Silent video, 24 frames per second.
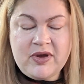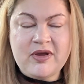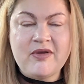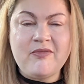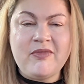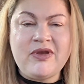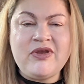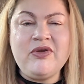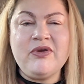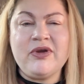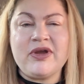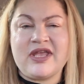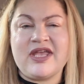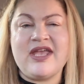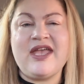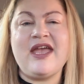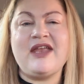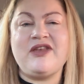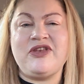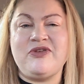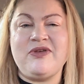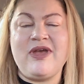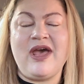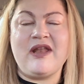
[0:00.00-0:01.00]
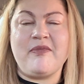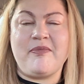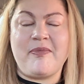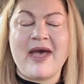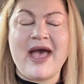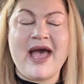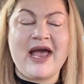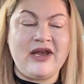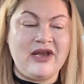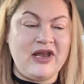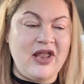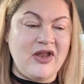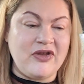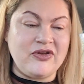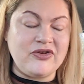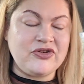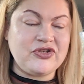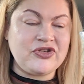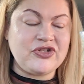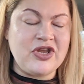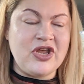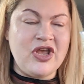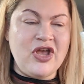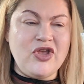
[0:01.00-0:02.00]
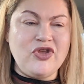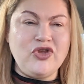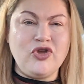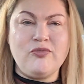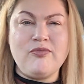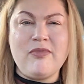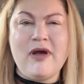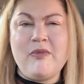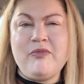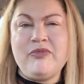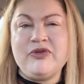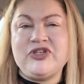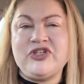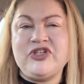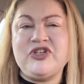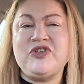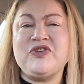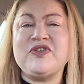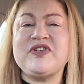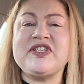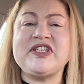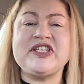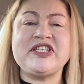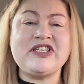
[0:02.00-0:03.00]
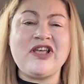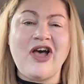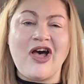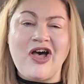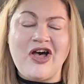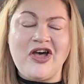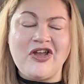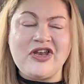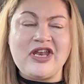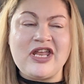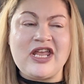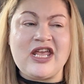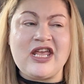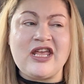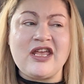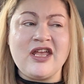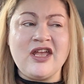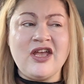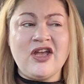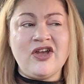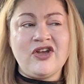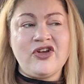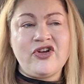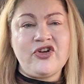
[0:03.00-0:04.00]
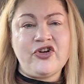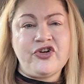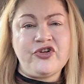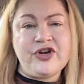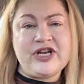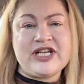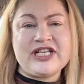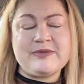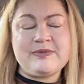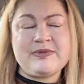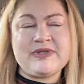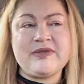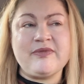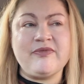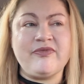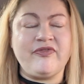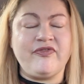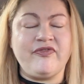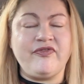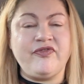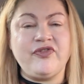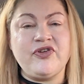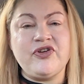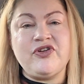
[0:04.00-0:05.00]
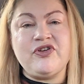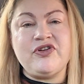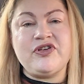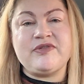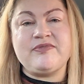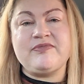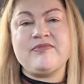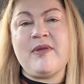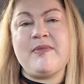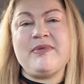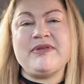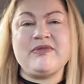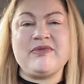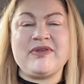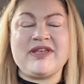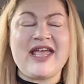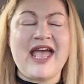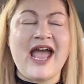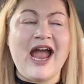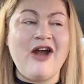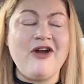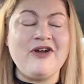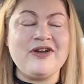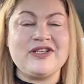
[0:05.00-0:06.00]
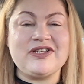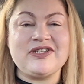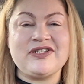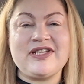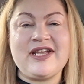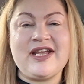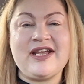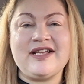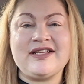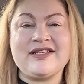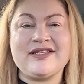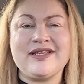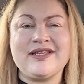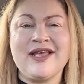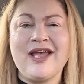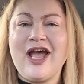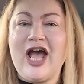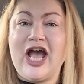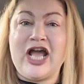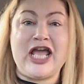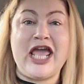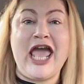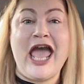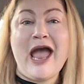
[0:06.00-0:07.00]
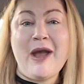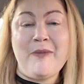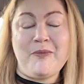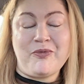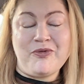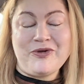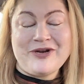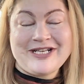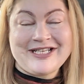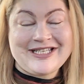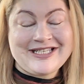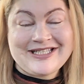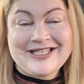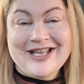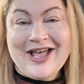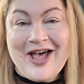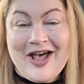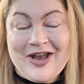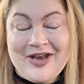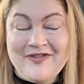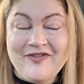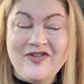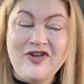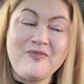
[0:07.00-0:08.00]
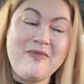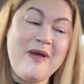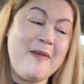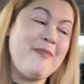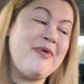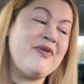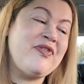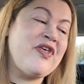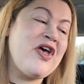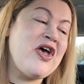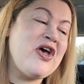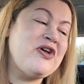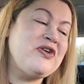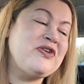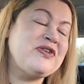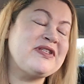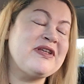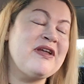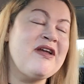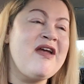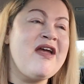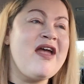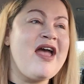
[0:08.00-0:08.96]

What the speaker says: When you were a kid and you had a packed lunch, your mum would do you a sarnie, crisps, some fruit, maybe some carrot sticks, a Capri Sun if you remember those,